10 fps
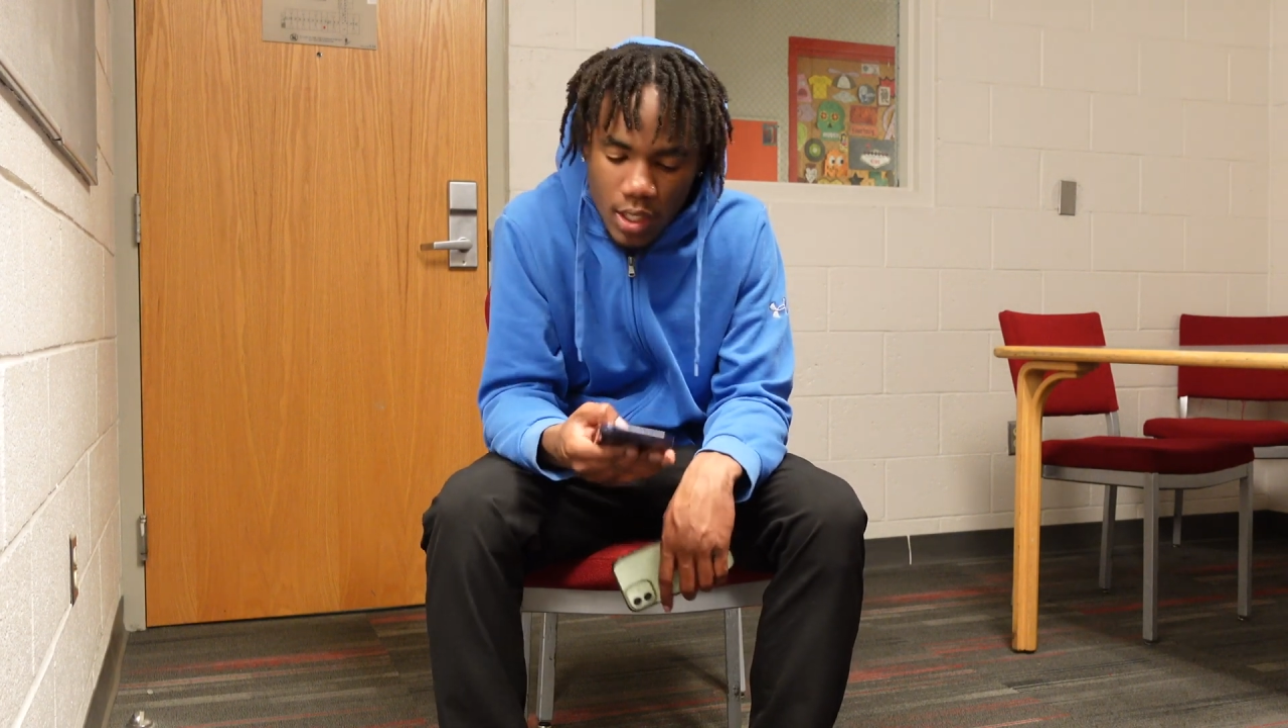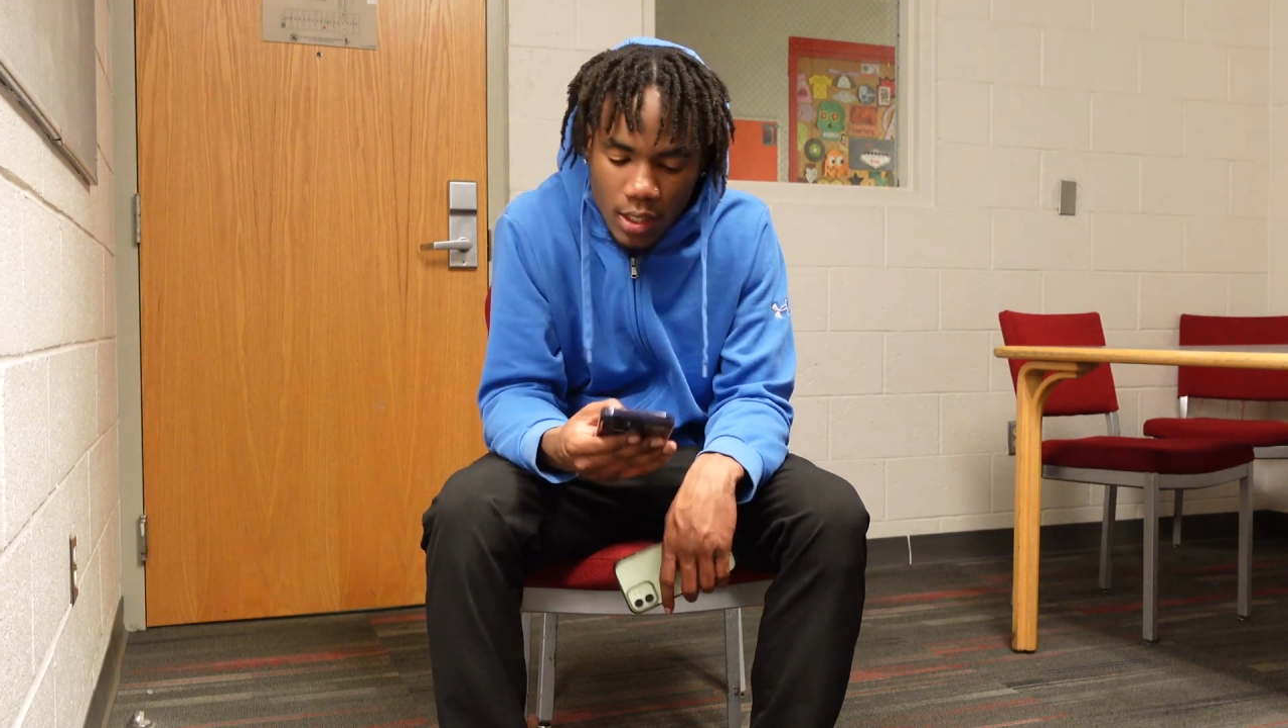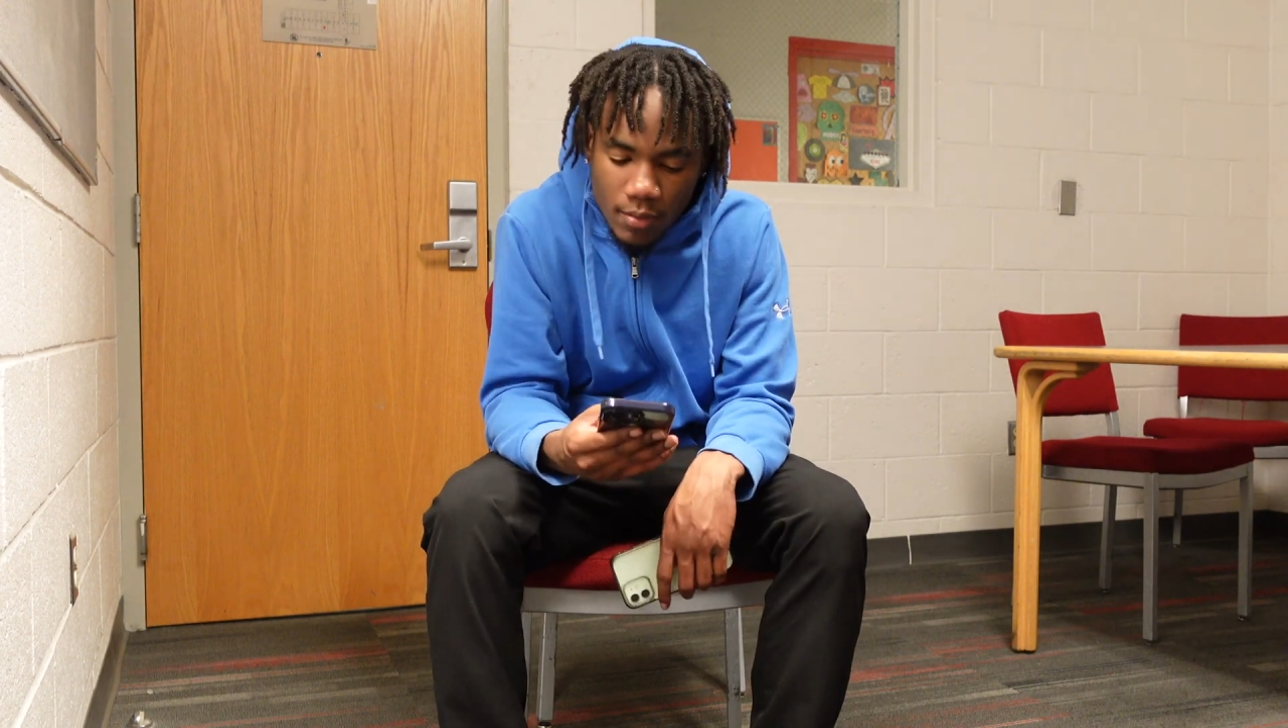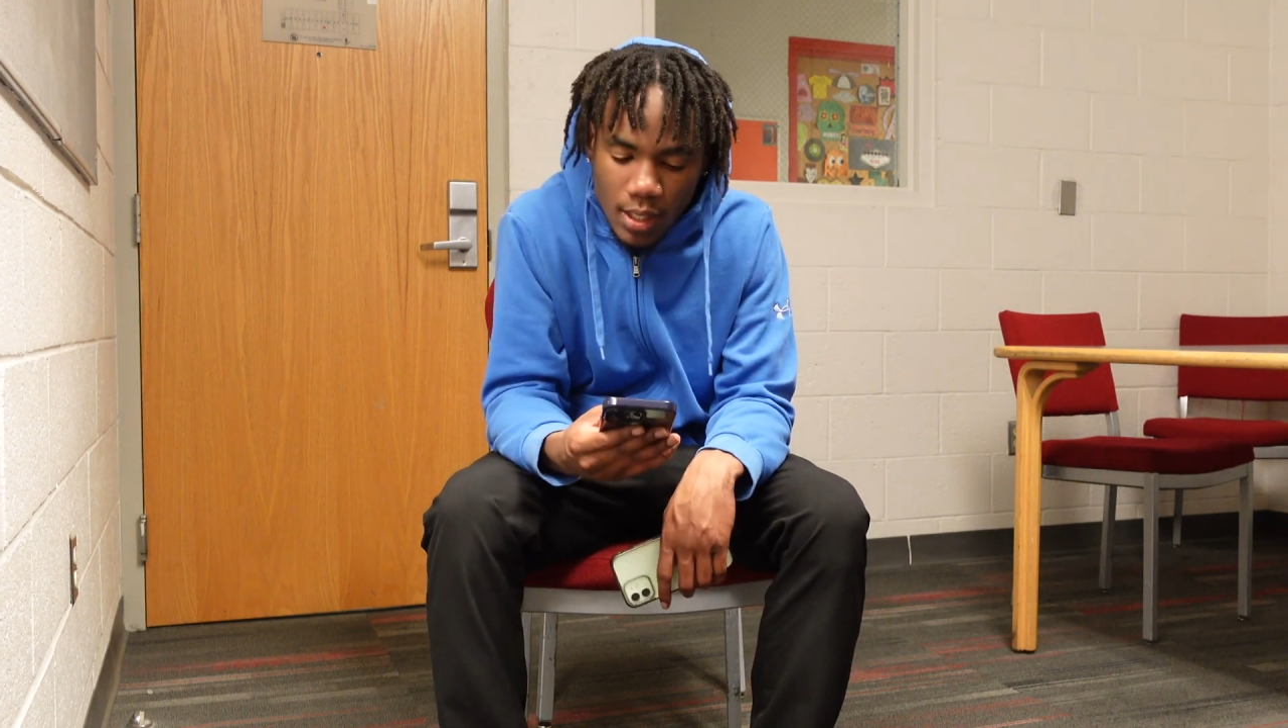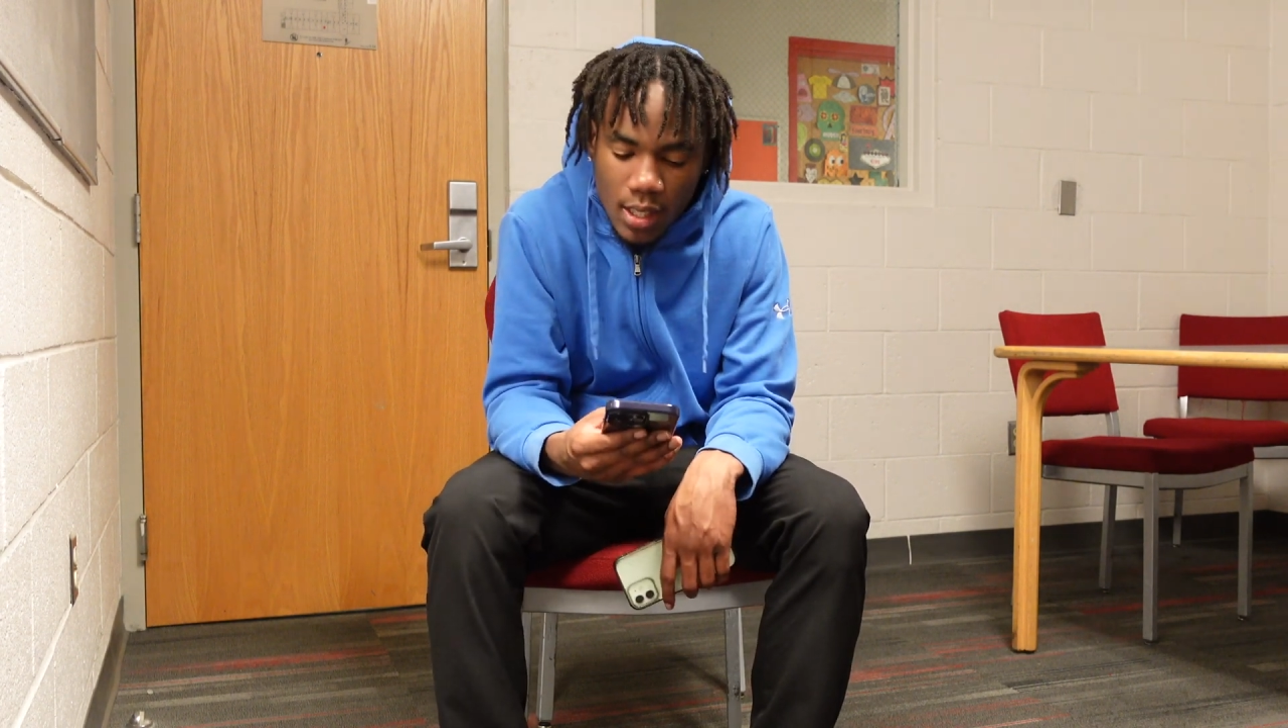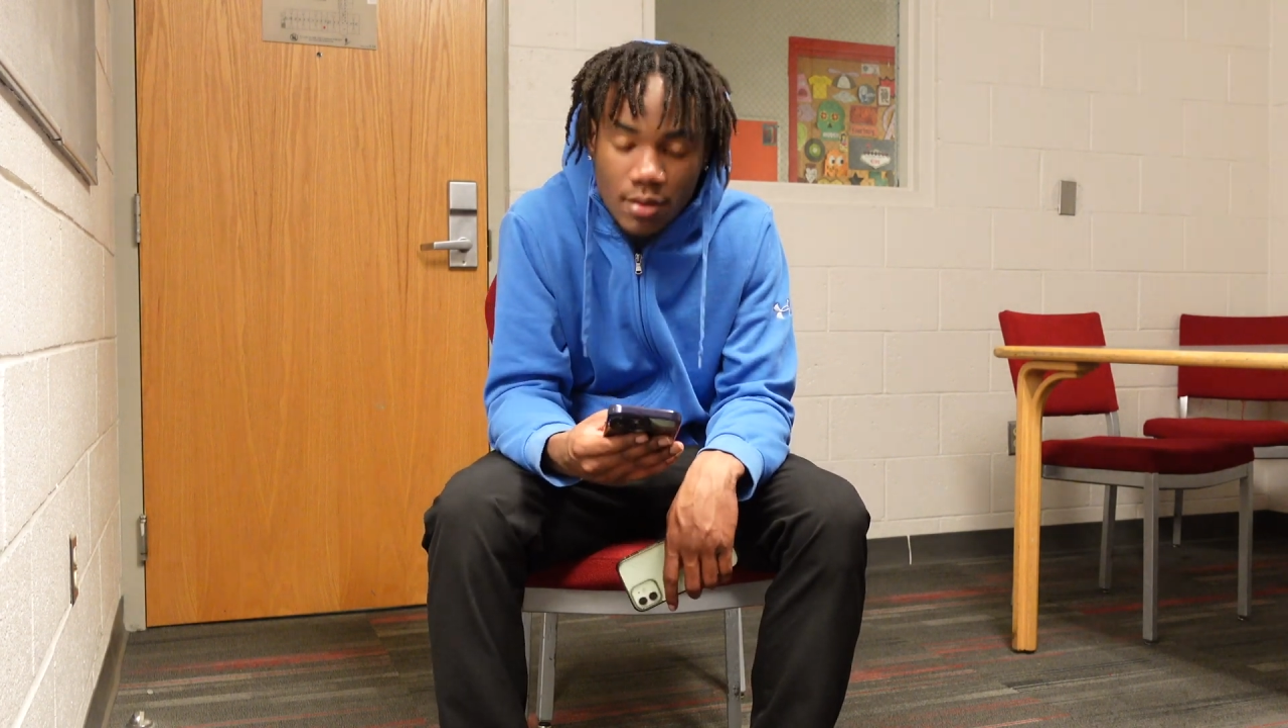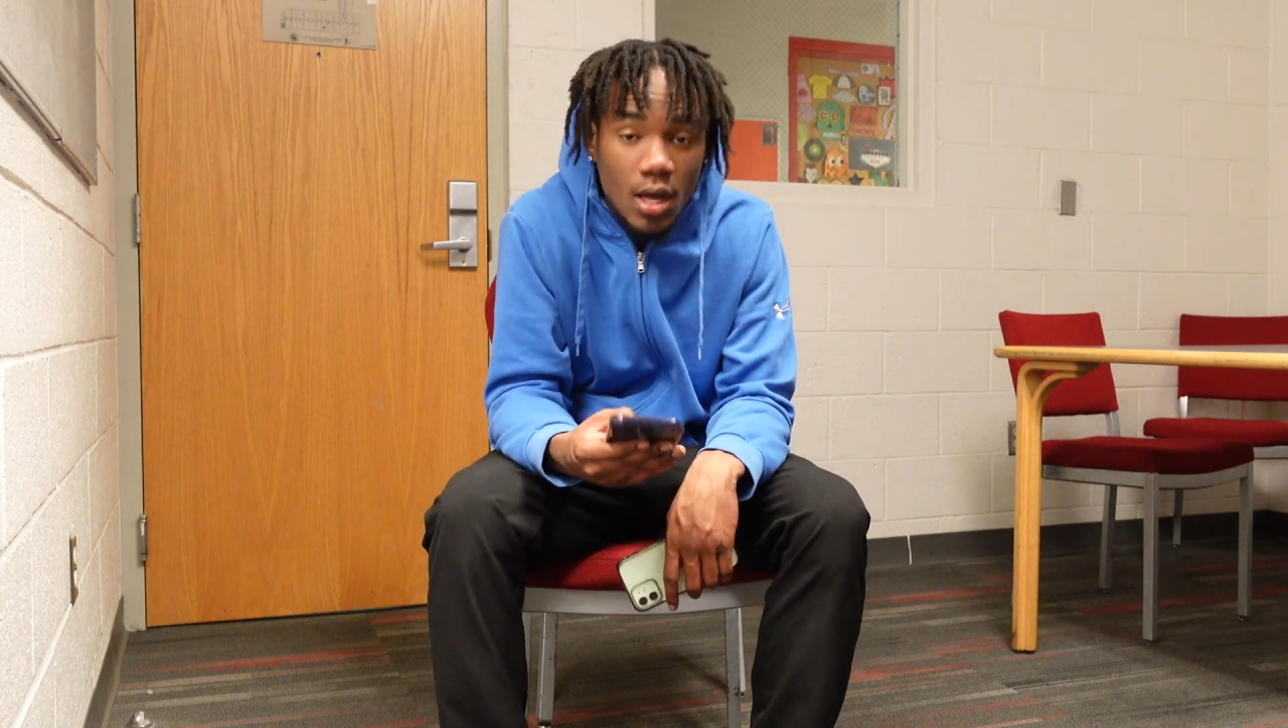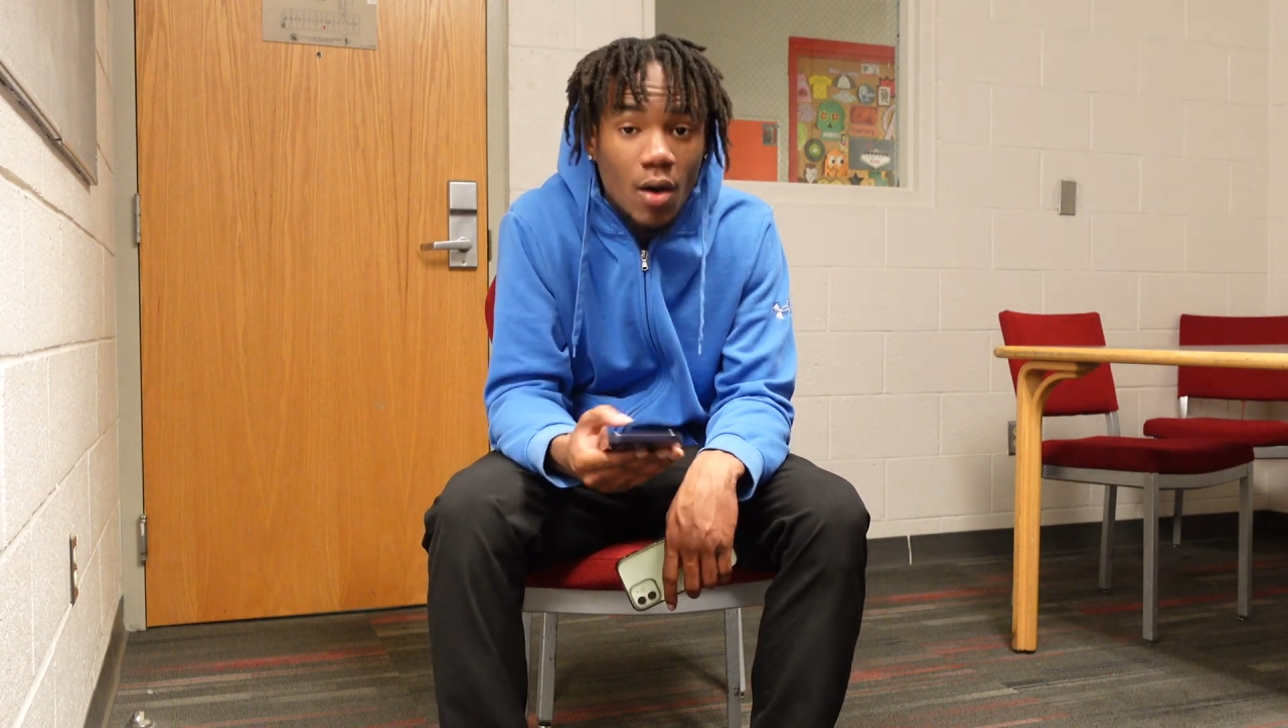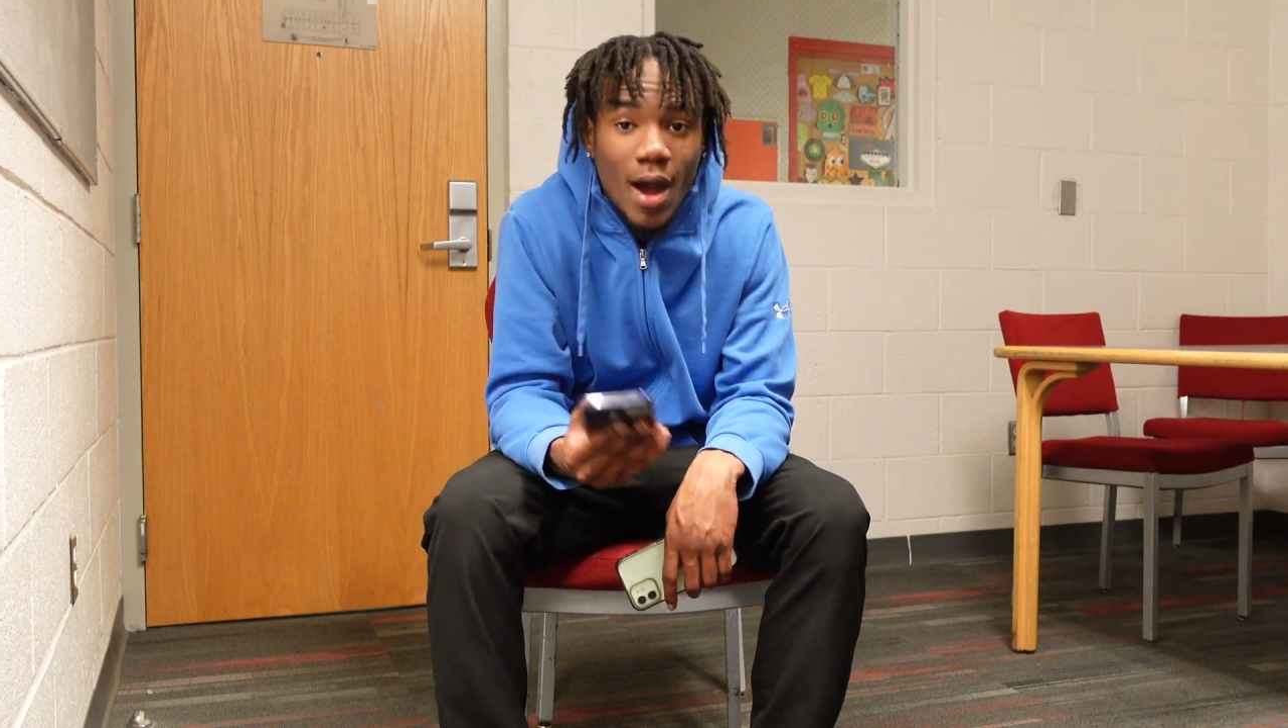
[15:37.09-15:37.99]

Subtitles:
it to be in, though.